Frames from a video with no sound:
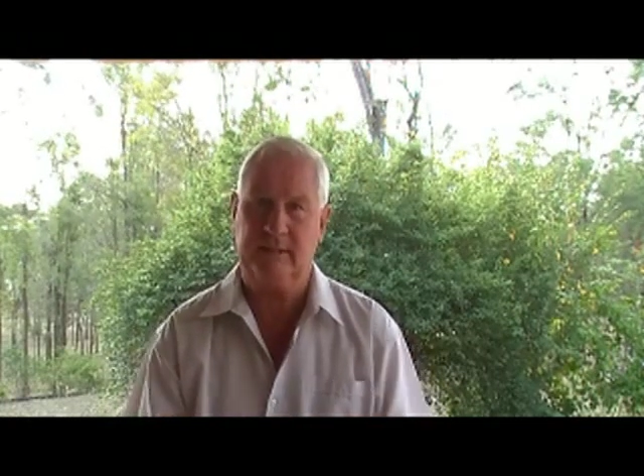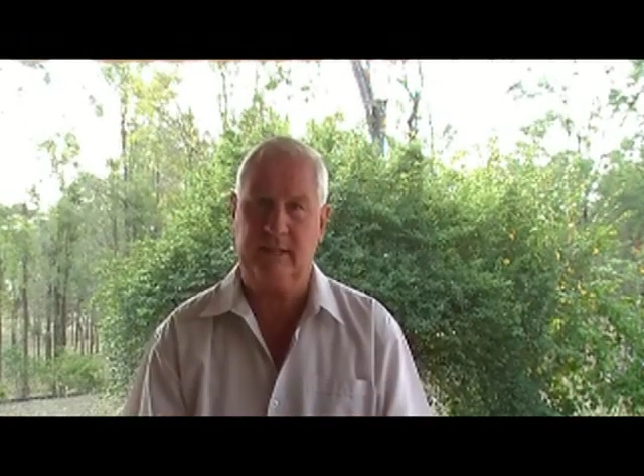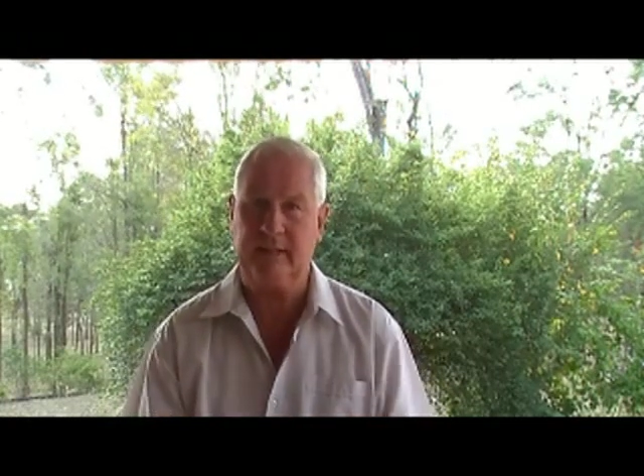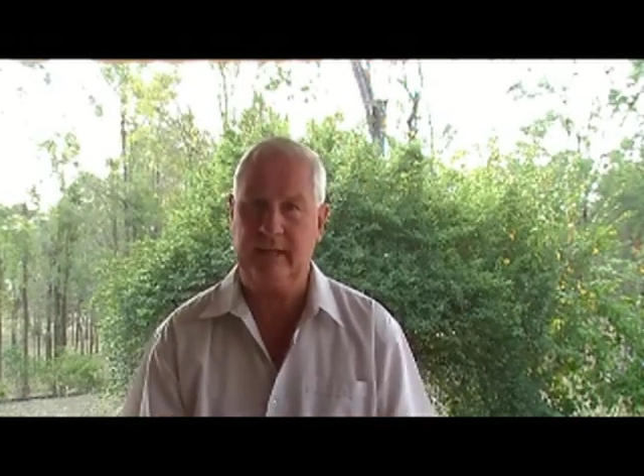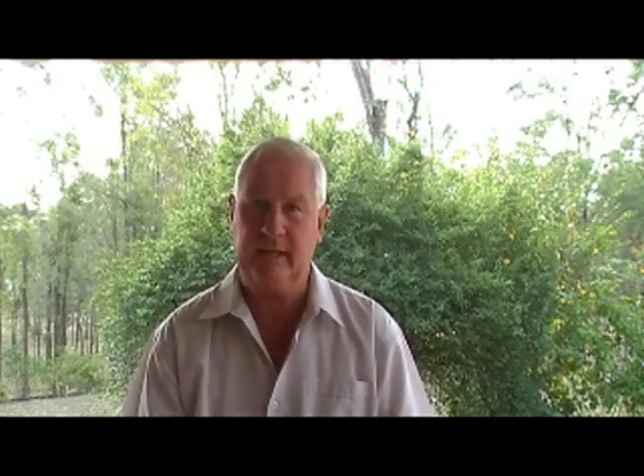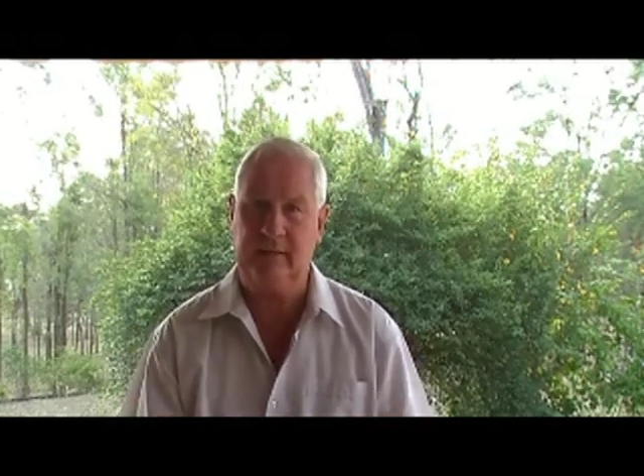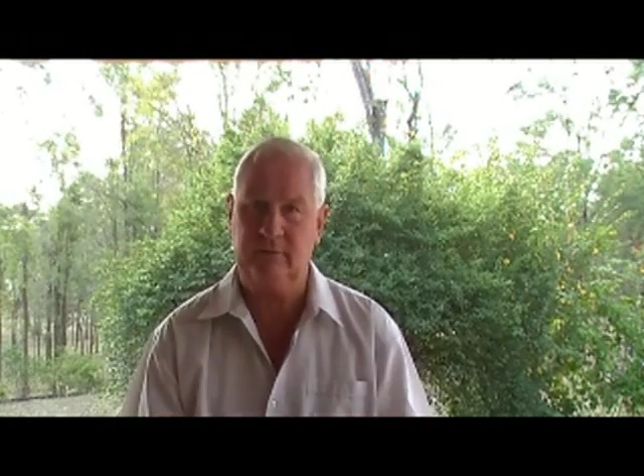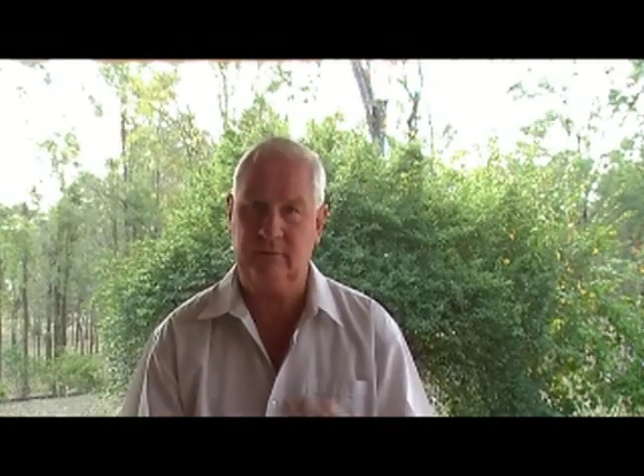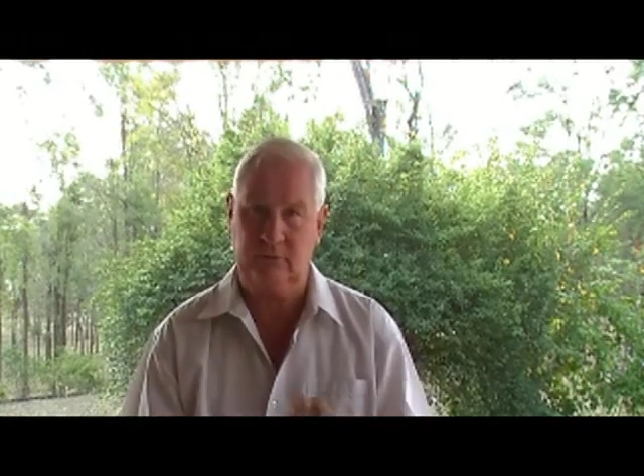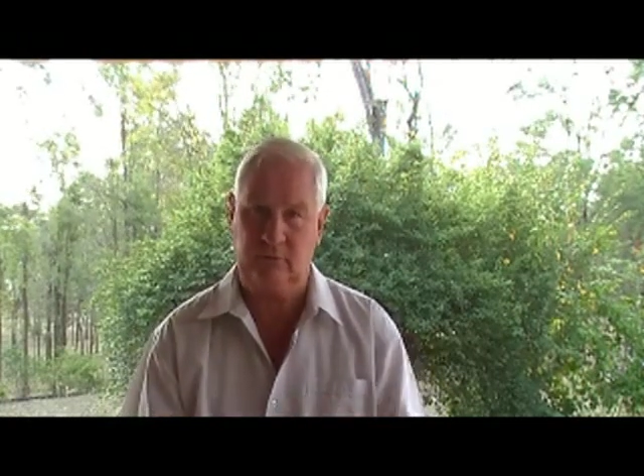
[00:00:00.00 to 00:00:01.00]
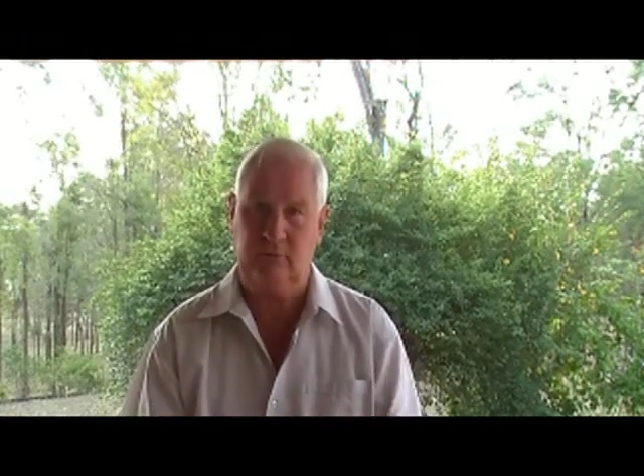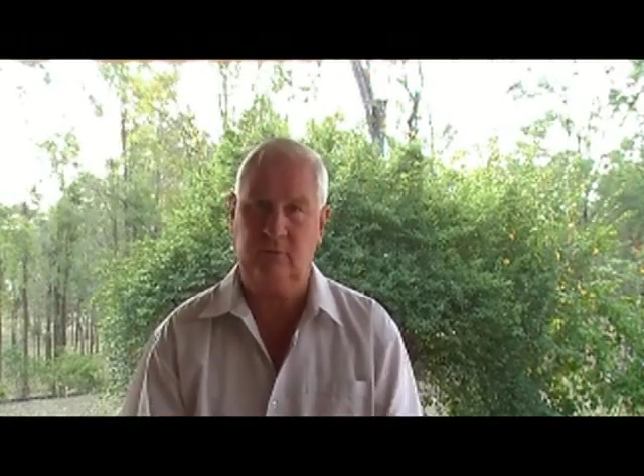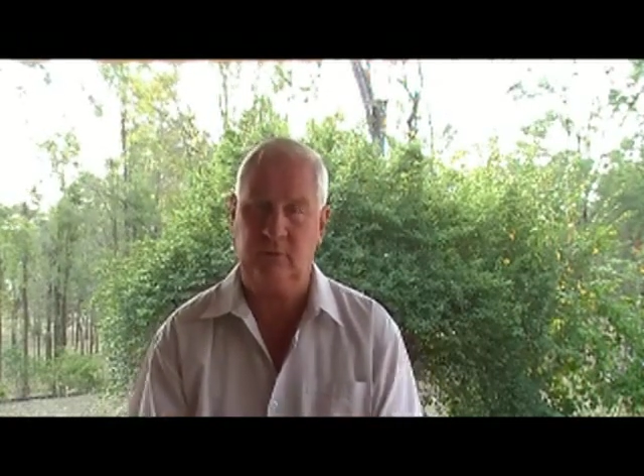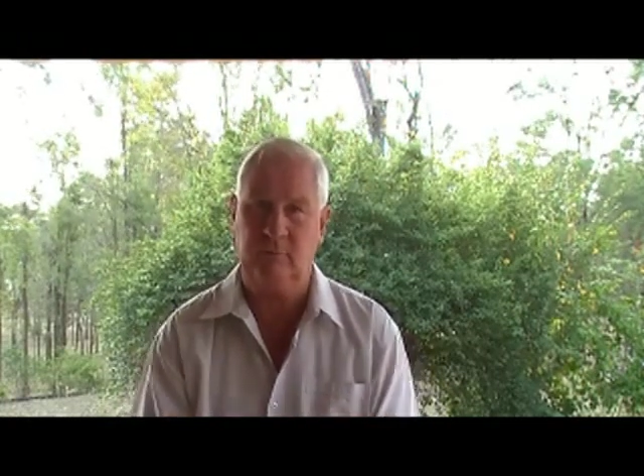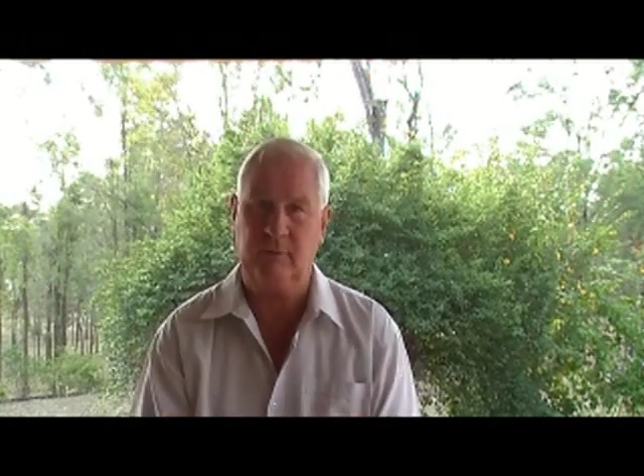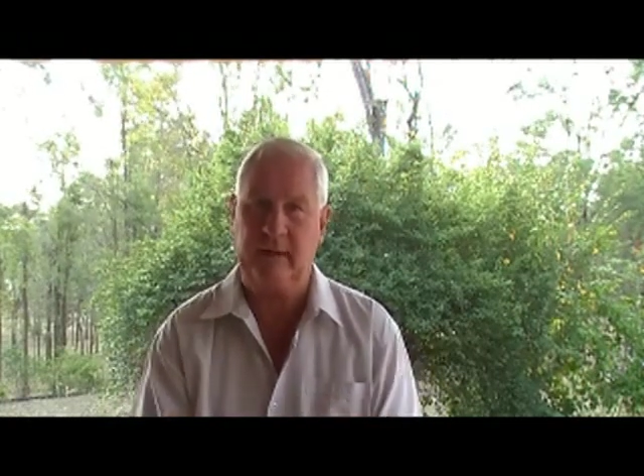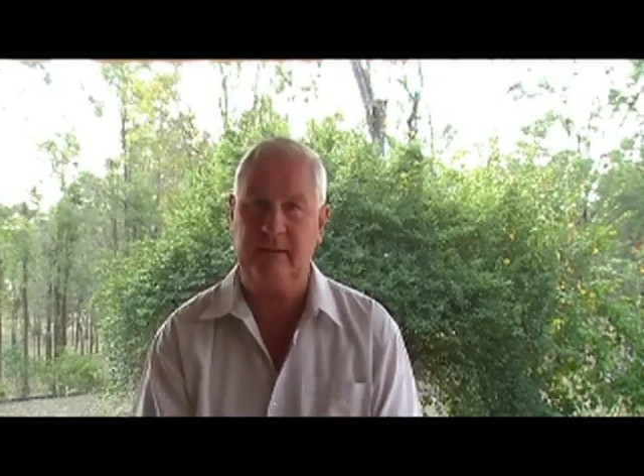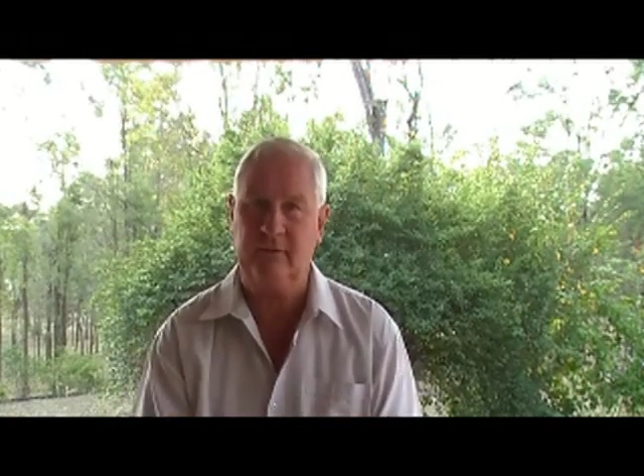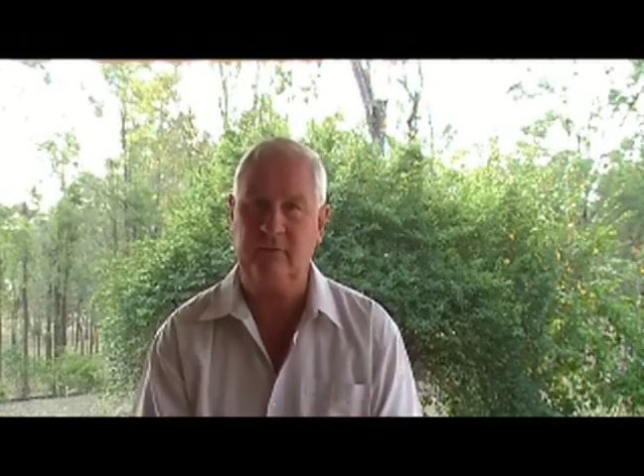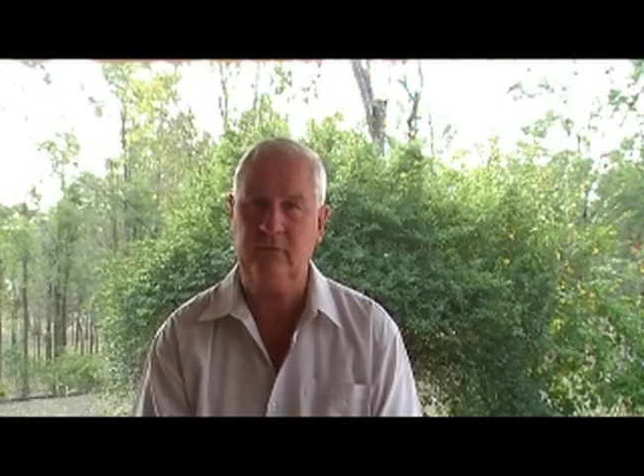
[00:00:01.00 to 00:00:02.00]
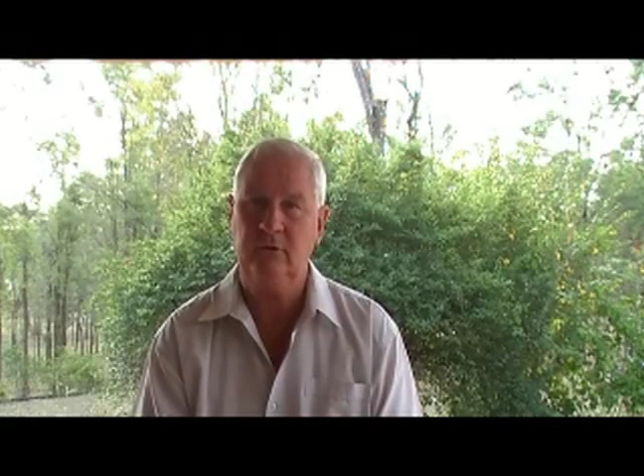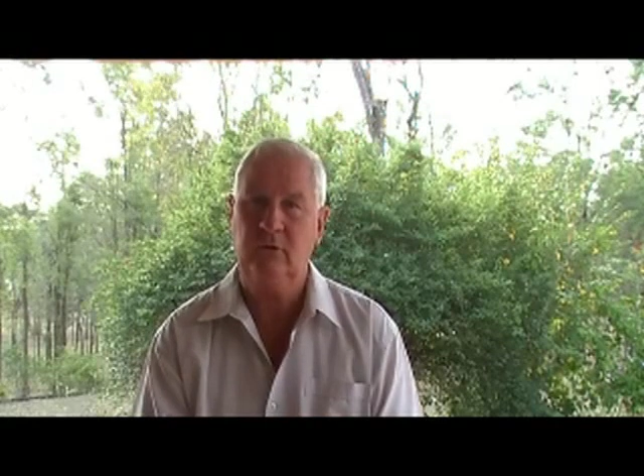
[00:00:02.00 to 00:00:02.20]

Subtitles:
dedicated to your practice,